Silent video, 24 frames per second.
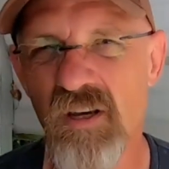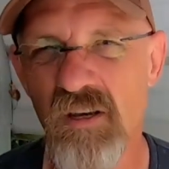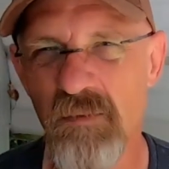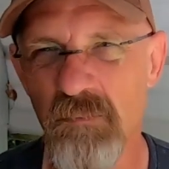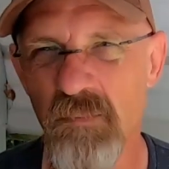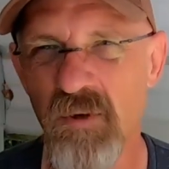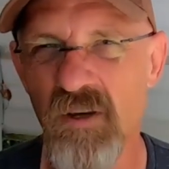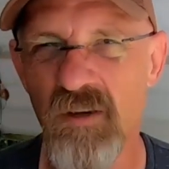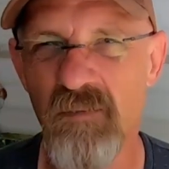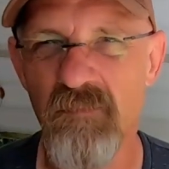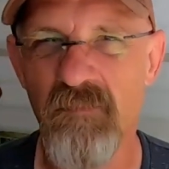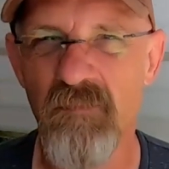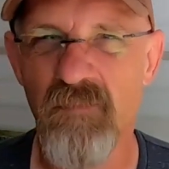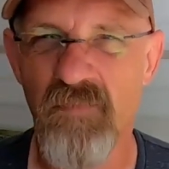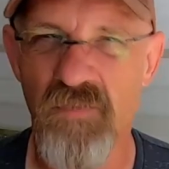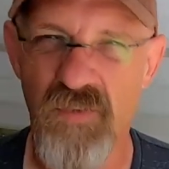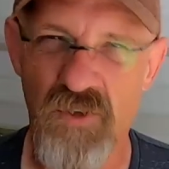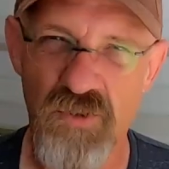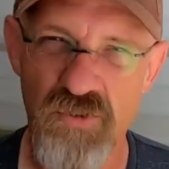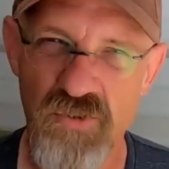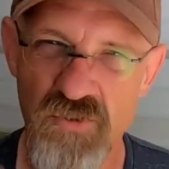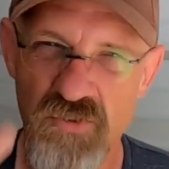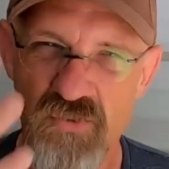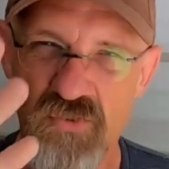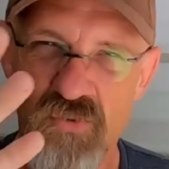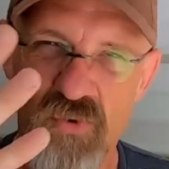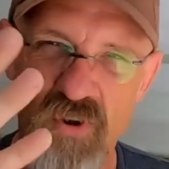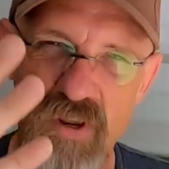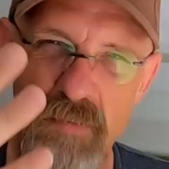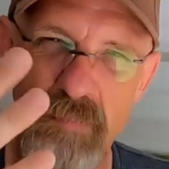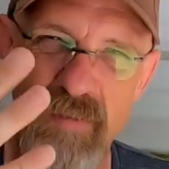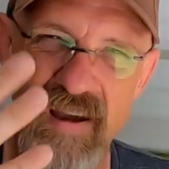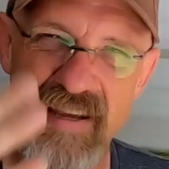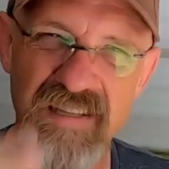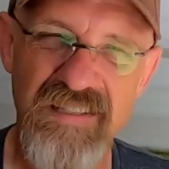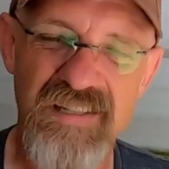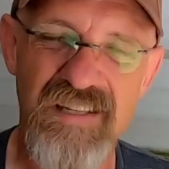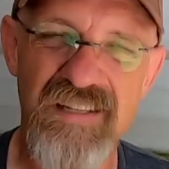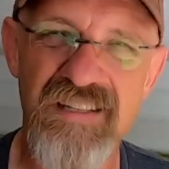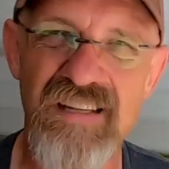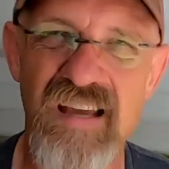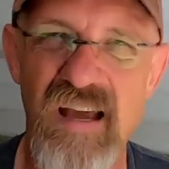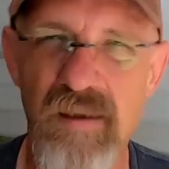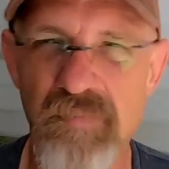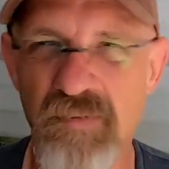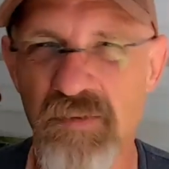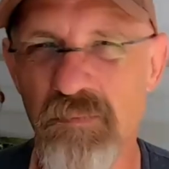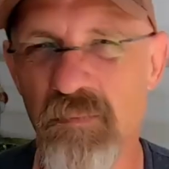But there's three basic
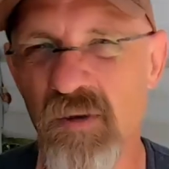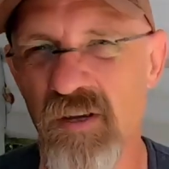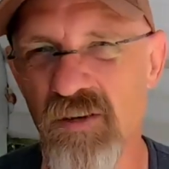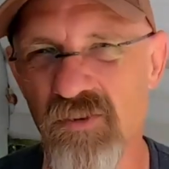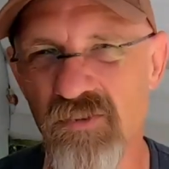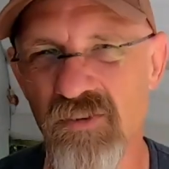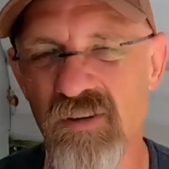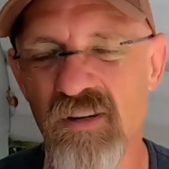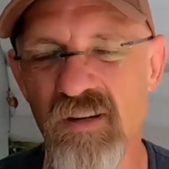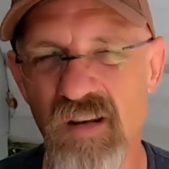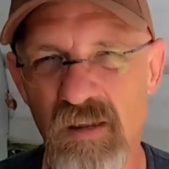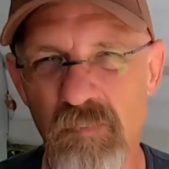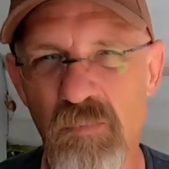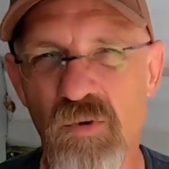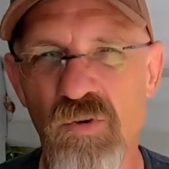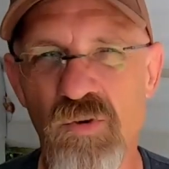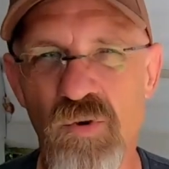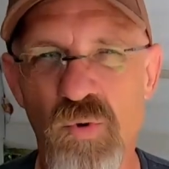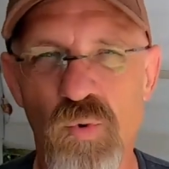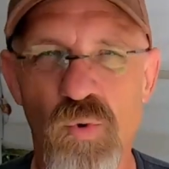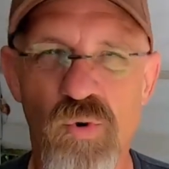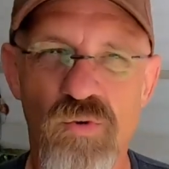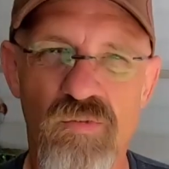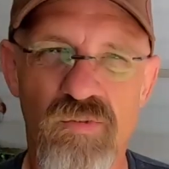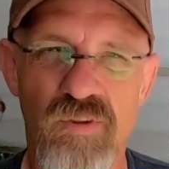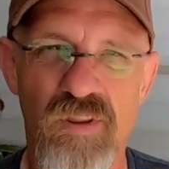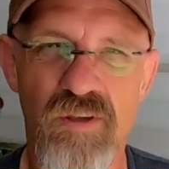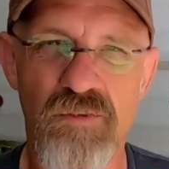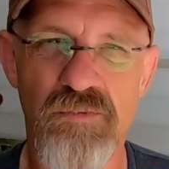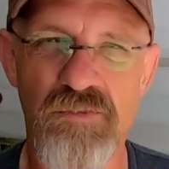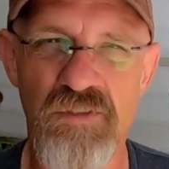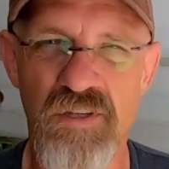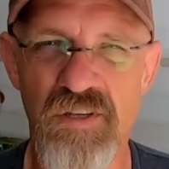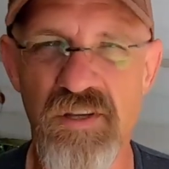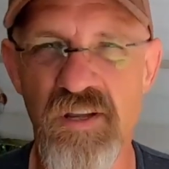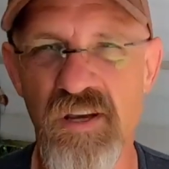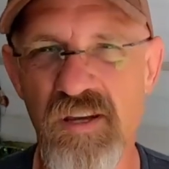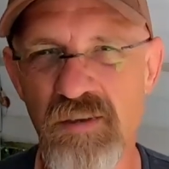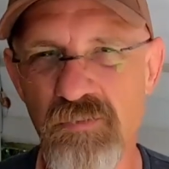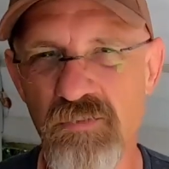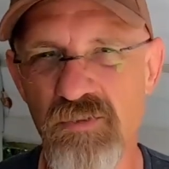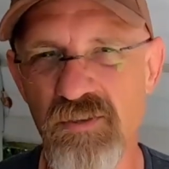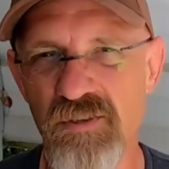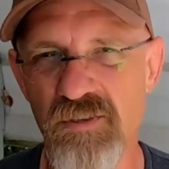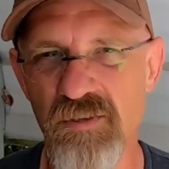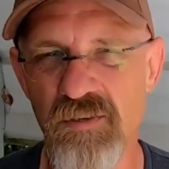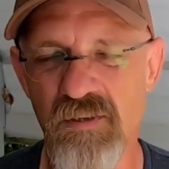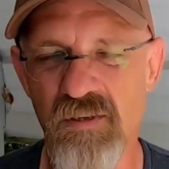types of metering, and I'm gonna go over those today
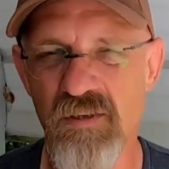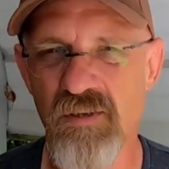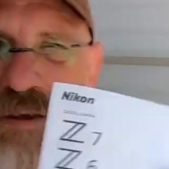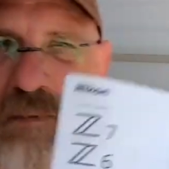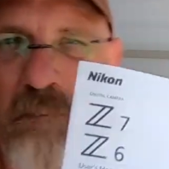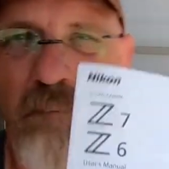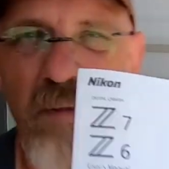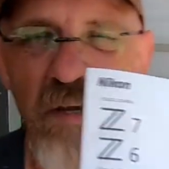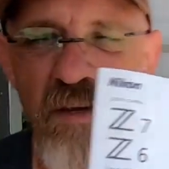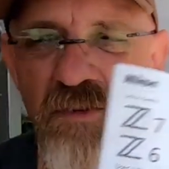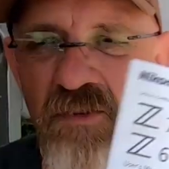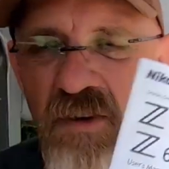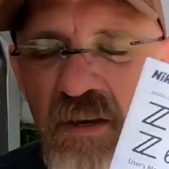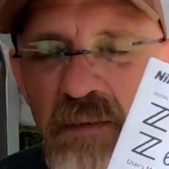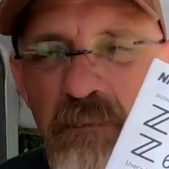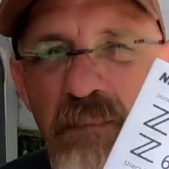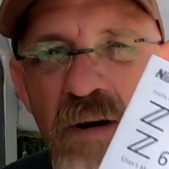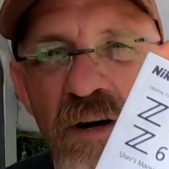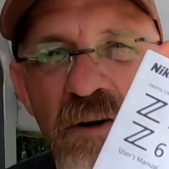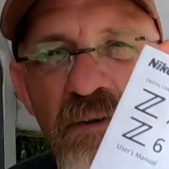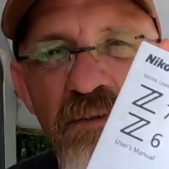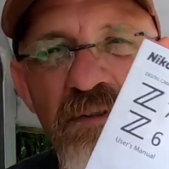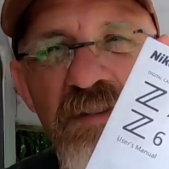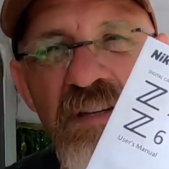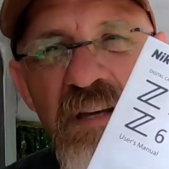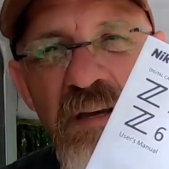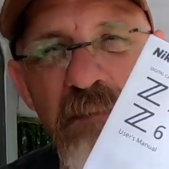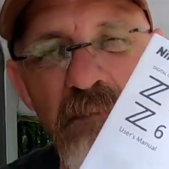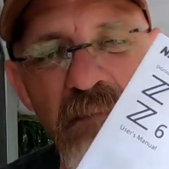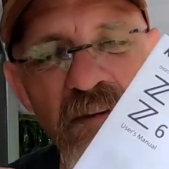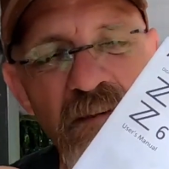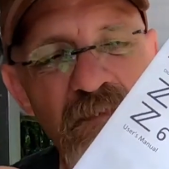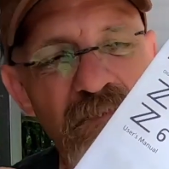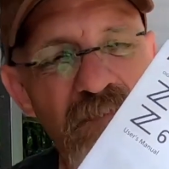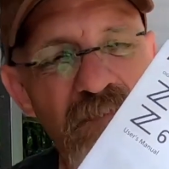with you. Metering modes can be